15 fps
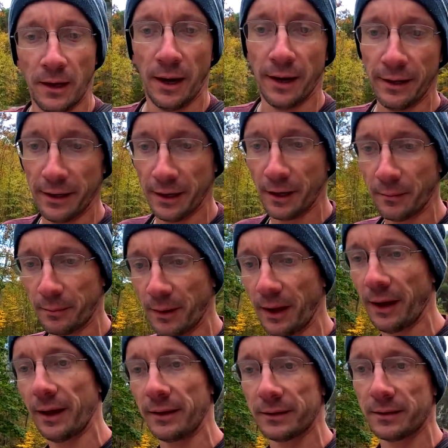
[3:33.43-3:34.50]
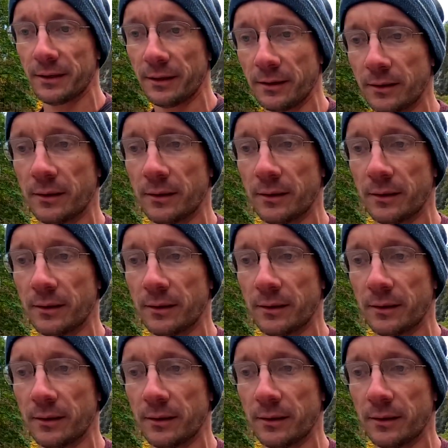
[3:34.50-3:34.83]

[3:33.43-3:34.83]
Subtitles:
I ended up at